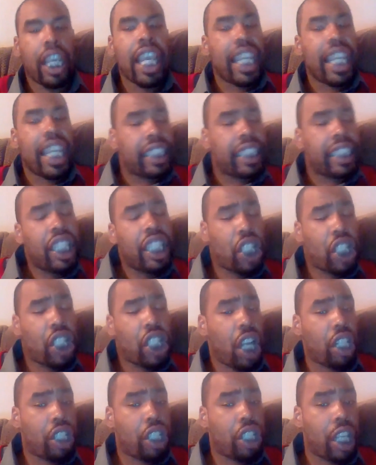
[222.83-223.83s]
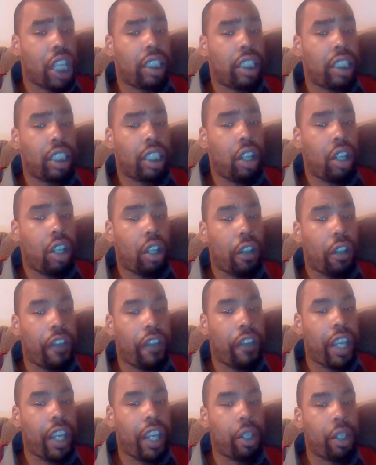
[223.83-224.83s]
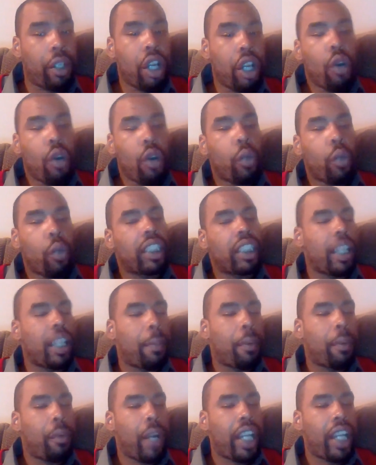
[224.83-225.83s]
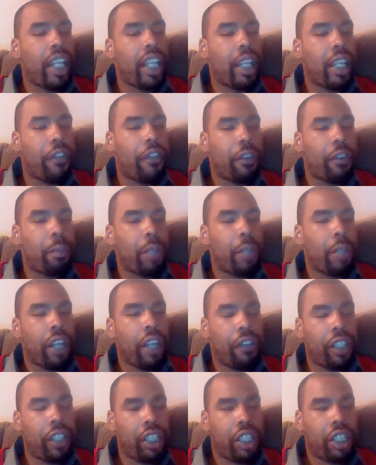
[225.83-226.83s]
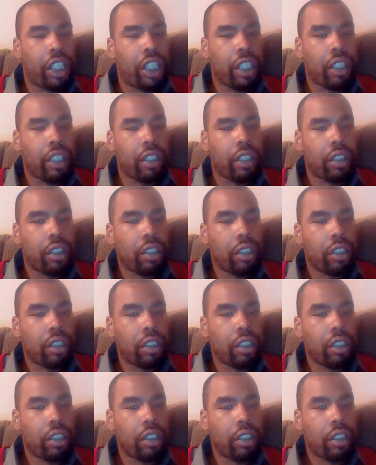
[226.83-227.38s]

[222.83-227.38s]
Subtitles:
Is Keyshawn Johnson a Hall of Famer? What separated him from Larry Fitzgerald?